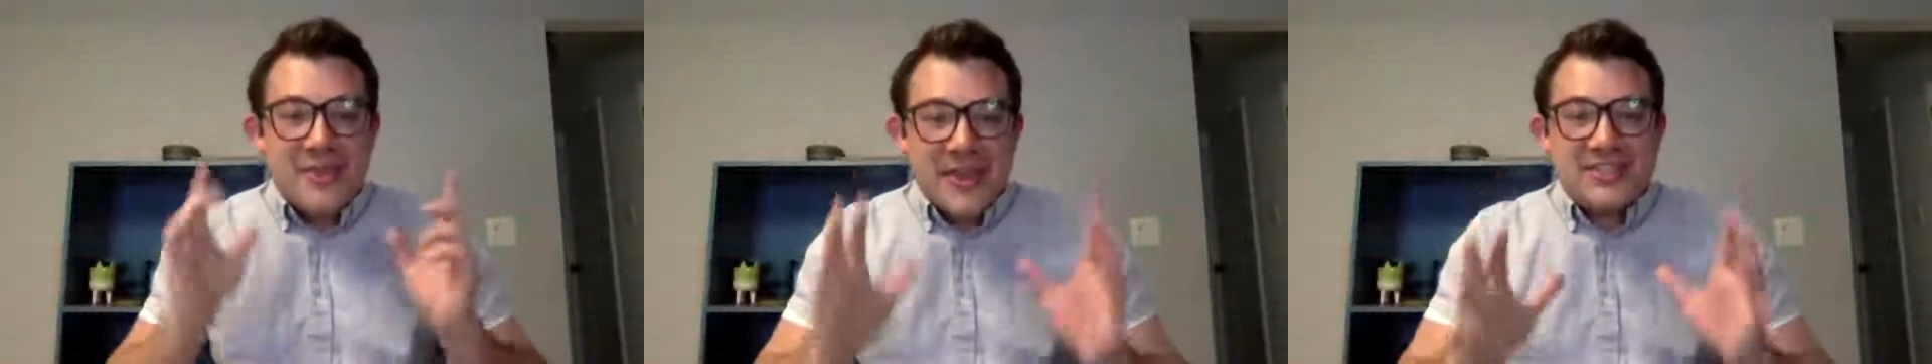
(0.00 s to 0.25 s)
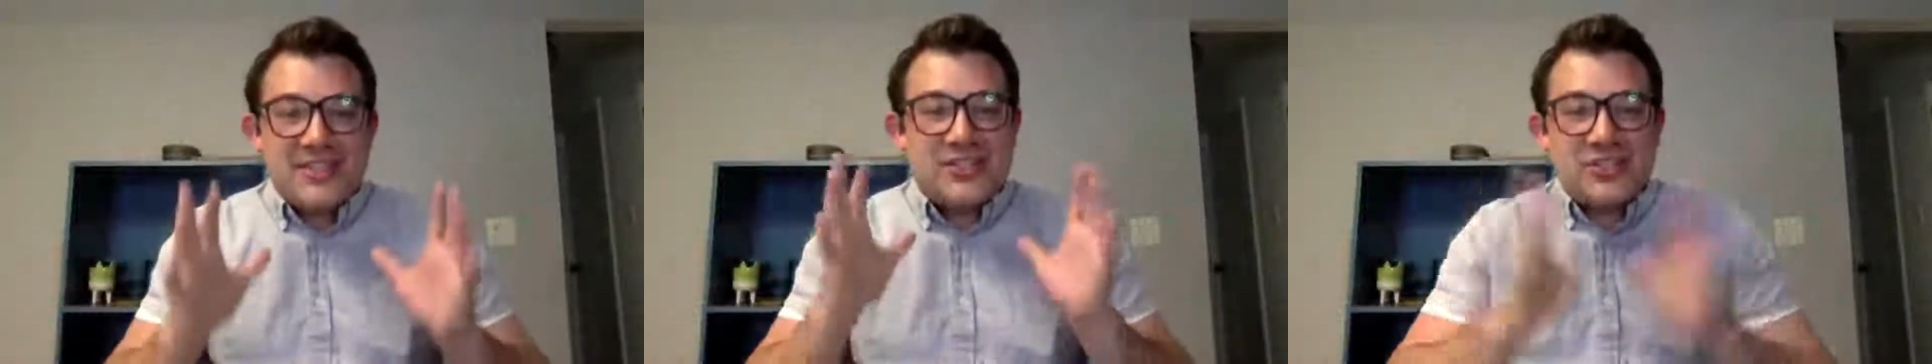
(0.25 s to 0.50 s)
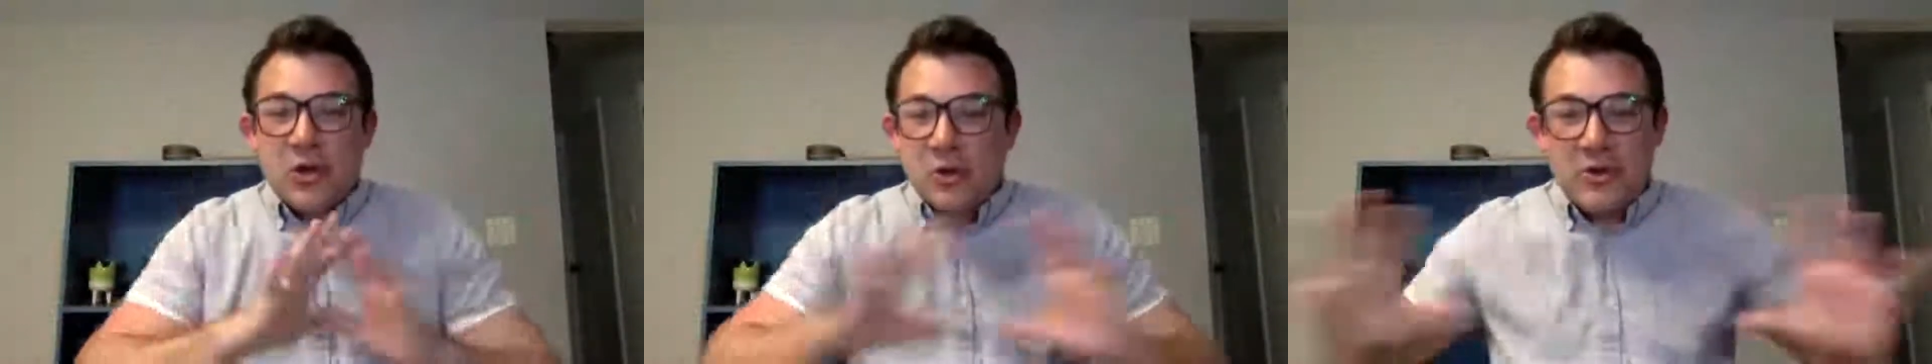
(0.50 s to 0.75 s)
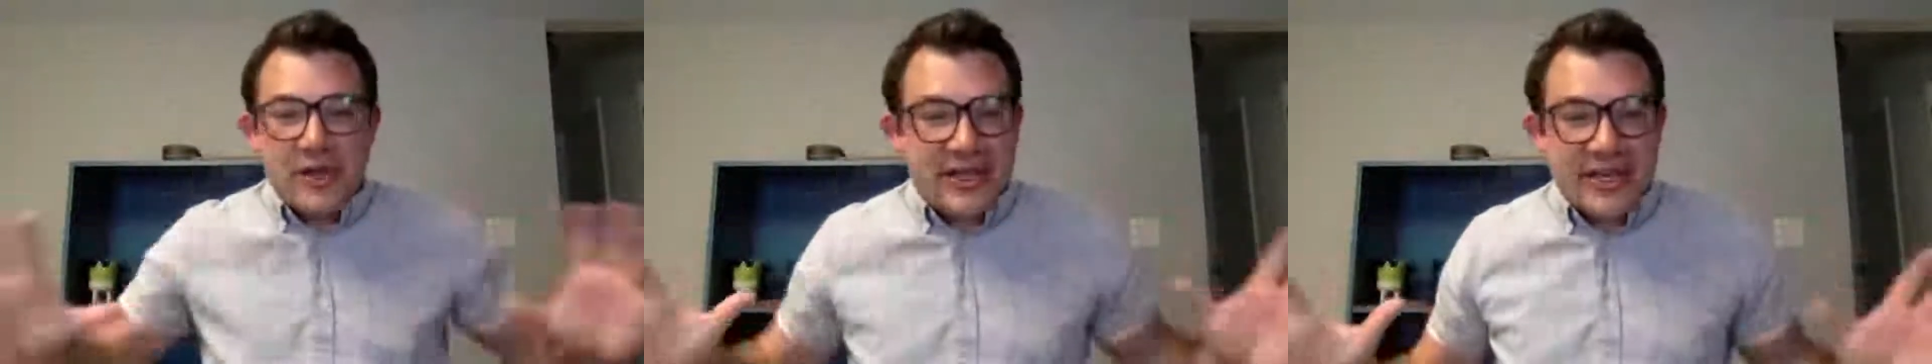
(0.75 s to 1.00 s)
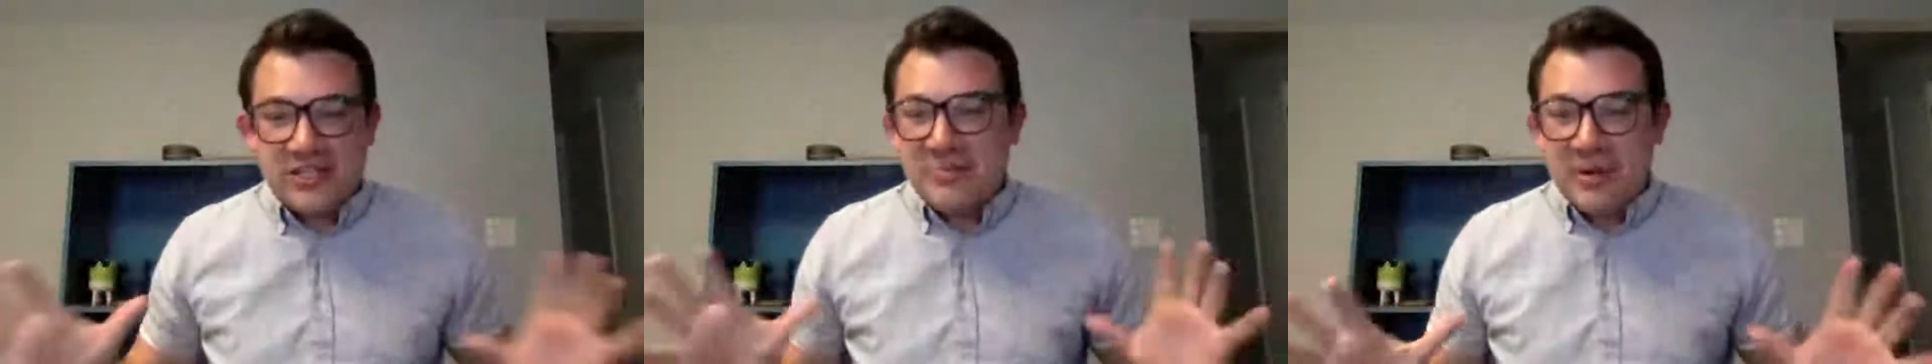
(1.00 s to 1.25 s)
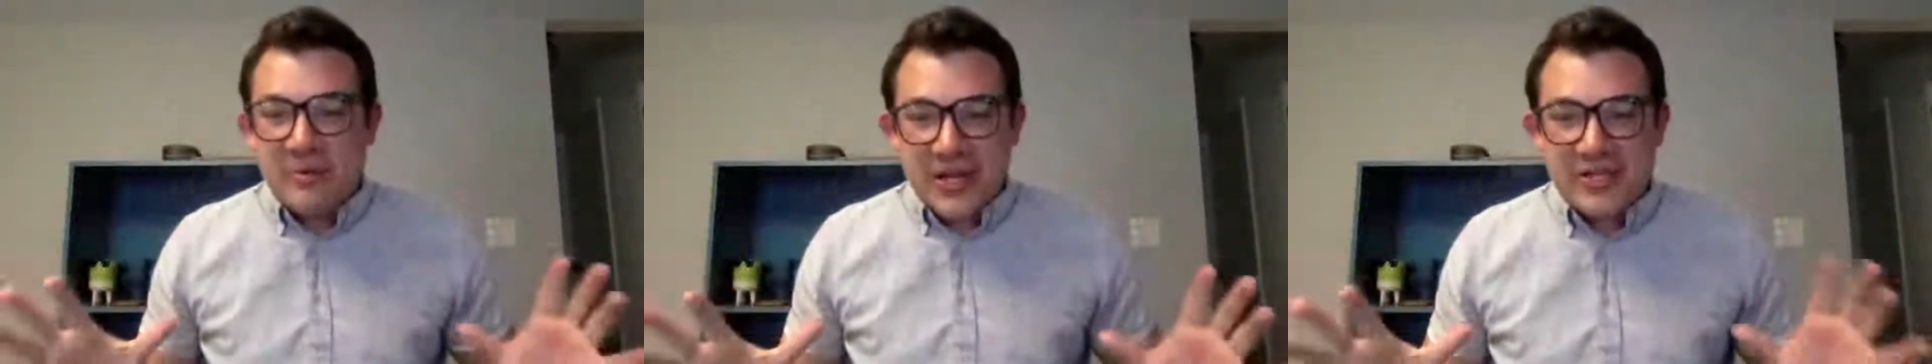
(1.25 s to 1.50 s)
This solely needs
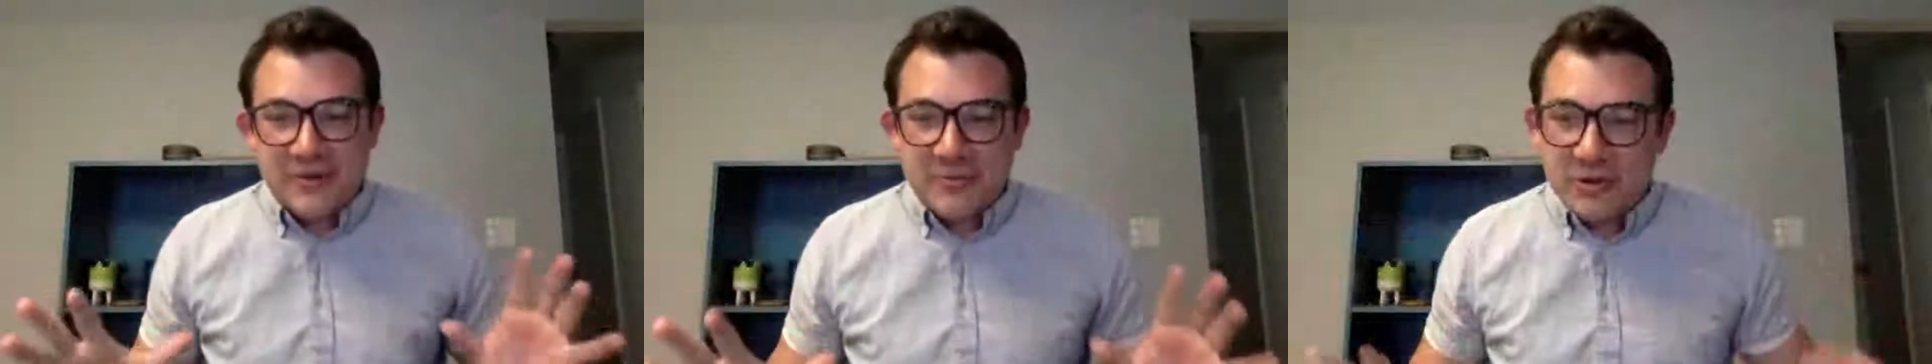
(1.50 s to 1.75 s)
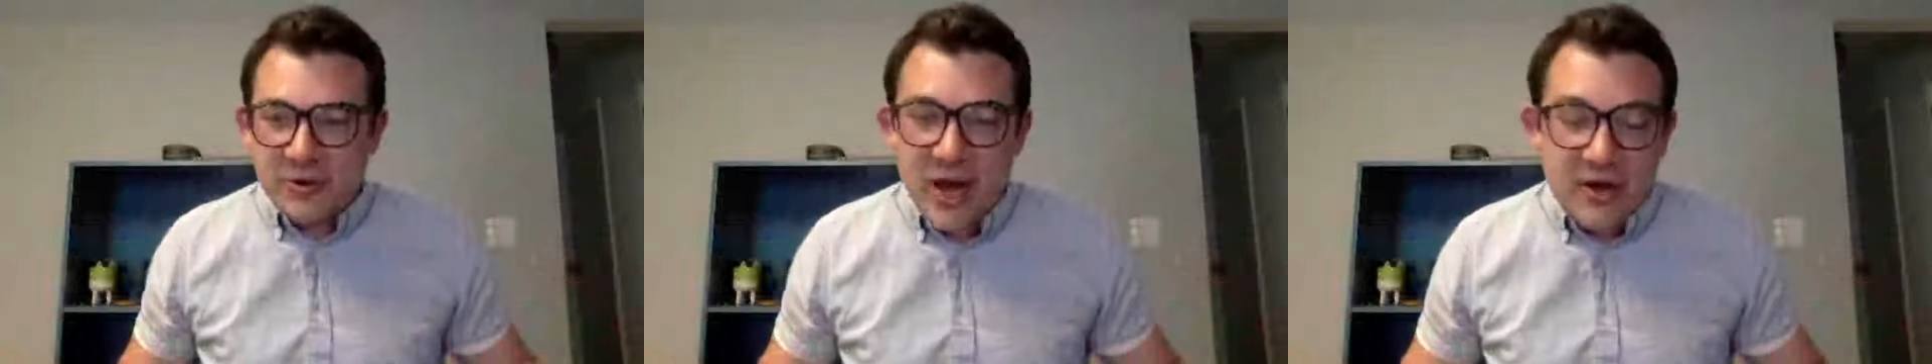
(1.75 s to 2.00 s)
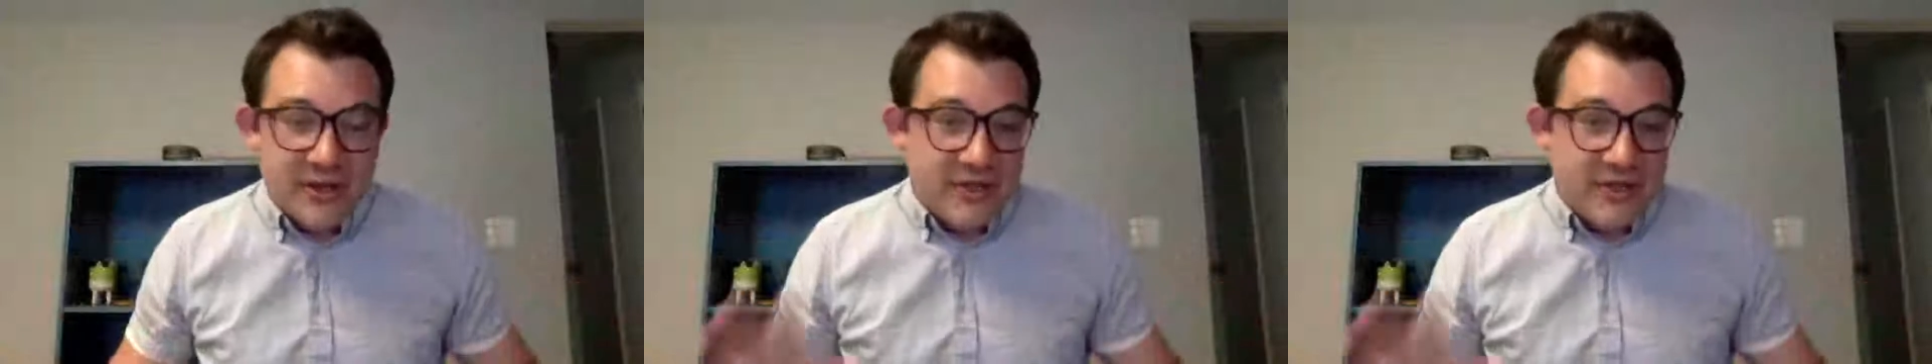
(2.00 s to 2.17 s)
to be raised from the crowd,